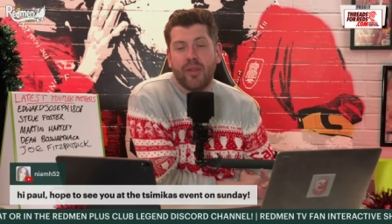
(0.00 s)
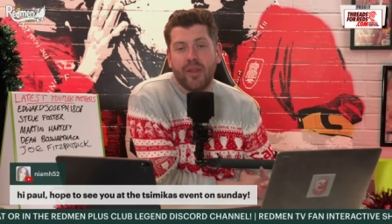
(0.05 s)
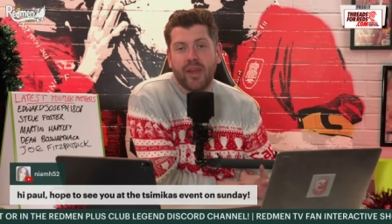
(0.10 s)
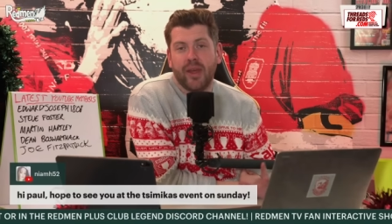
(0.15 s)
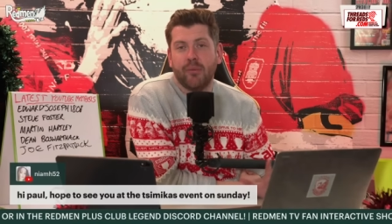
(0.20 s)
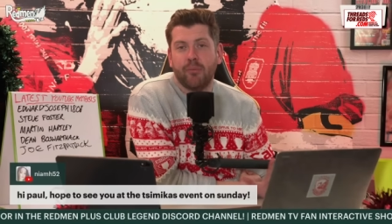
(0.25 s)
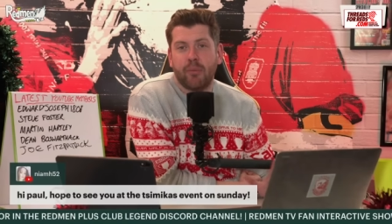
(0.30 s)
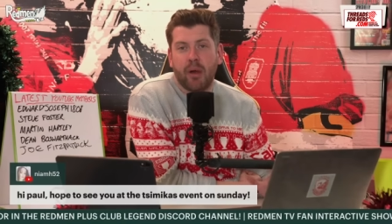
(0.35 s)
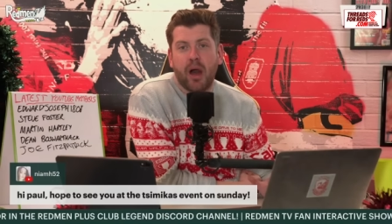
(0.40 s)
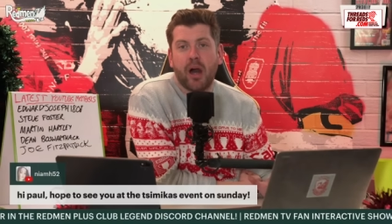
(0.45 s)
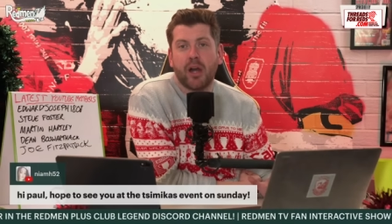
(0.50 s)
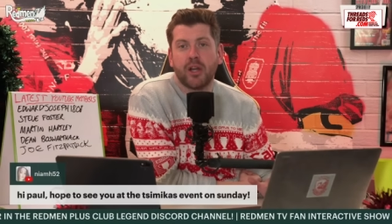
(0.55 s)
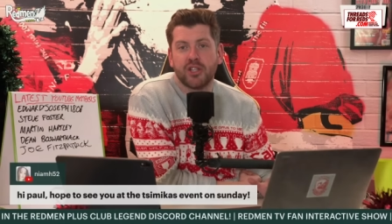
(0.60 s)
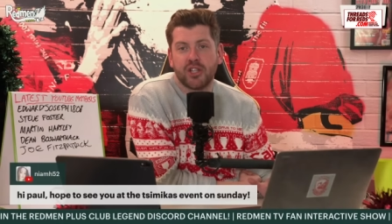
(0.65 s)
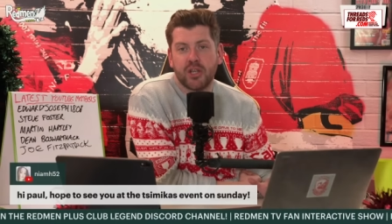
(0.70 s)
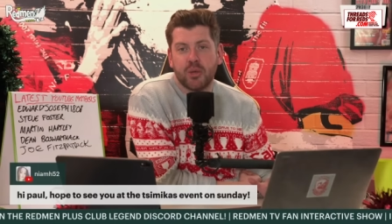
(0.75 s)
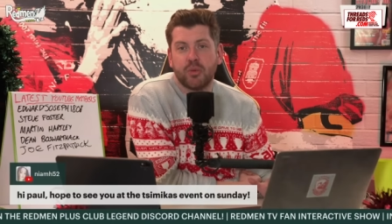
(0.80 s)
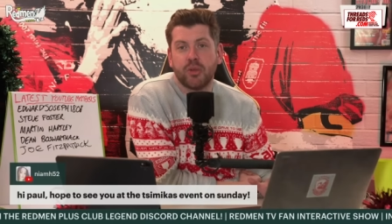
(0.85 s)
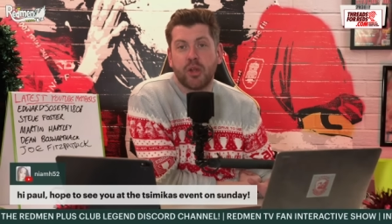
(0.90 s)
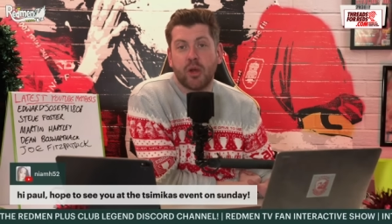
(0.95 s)
in
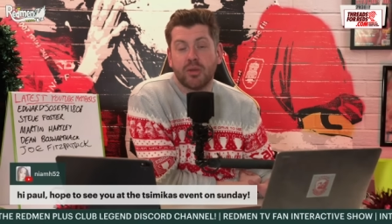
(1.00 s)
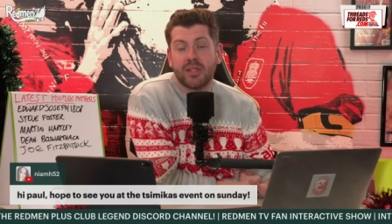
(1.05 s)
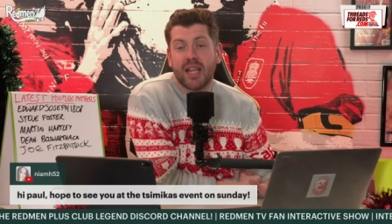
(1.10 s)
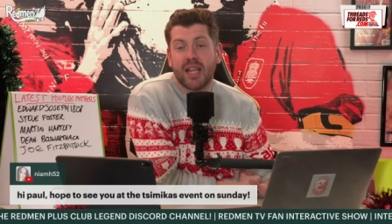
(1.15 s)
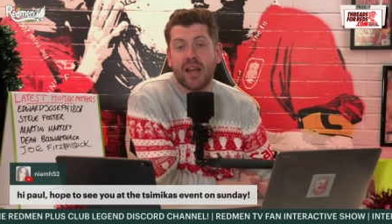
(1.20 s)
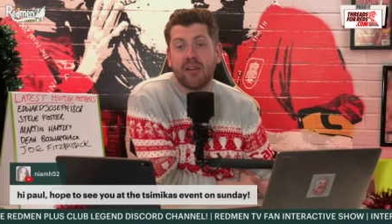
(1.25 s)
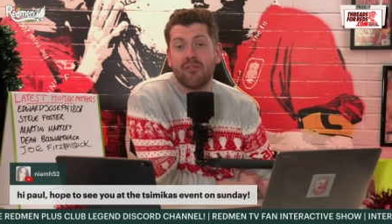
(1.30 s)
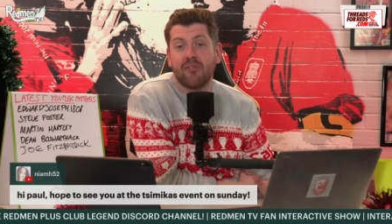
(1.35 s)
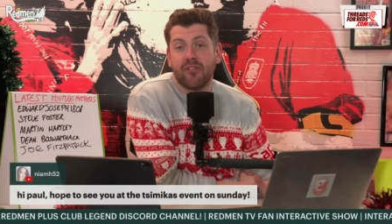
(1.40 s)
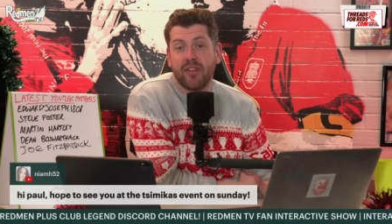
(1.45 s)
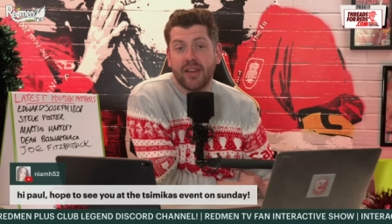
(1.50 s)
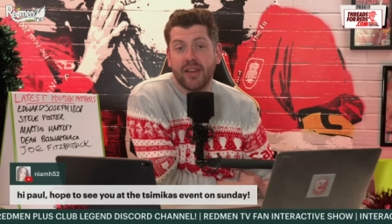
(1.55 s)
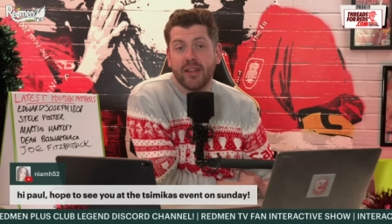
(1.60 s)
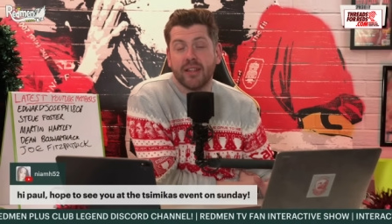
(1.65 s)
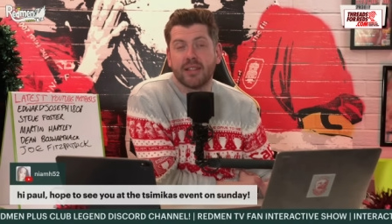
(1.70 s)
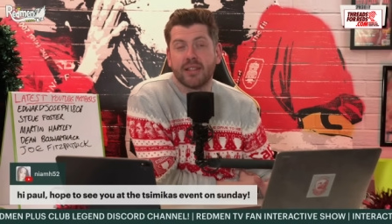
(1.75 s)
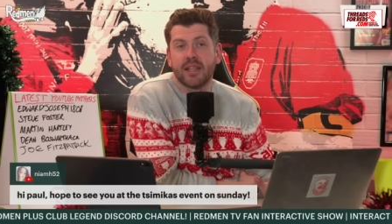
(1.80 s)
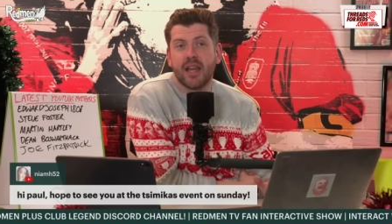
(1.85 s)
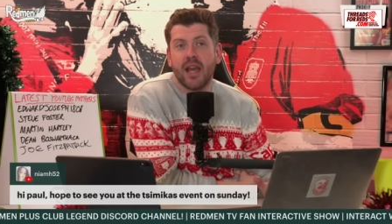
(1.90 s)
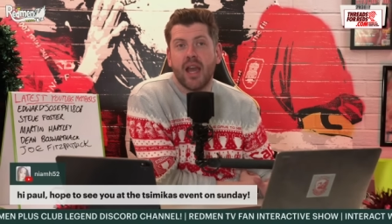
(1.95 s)
partnership with Hotel
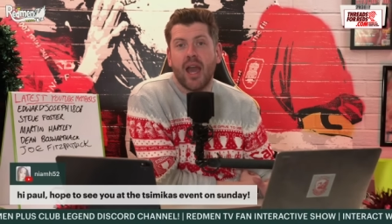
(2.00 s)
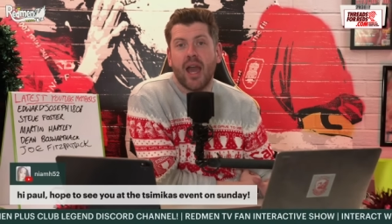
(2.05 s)
Anfield.